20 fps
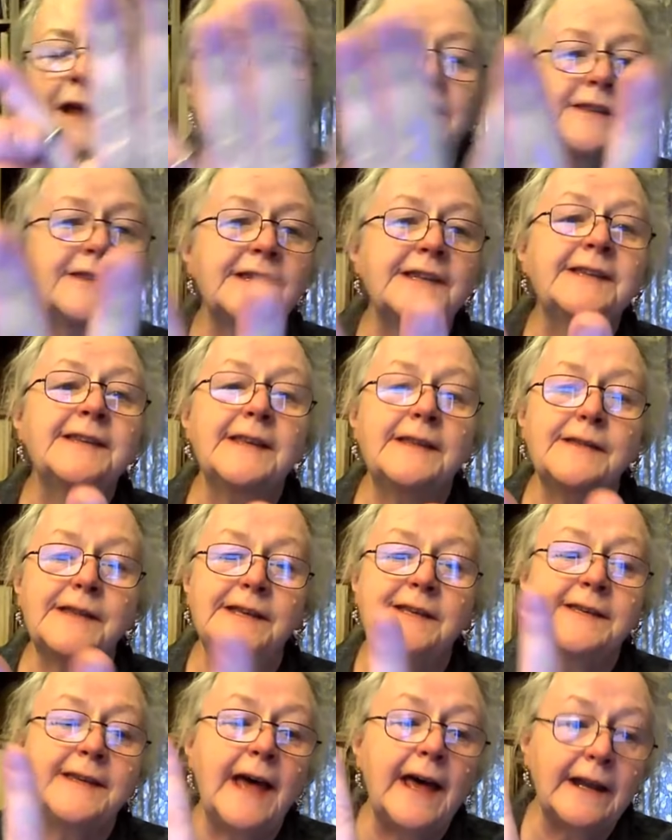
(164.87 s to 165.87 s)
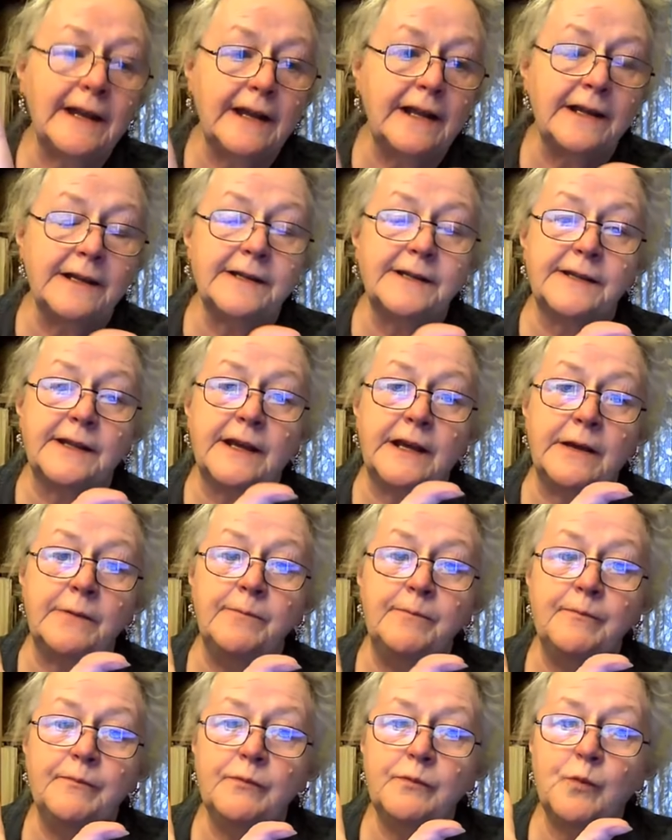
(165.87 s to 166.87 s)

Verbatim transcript: Well, the, the set is the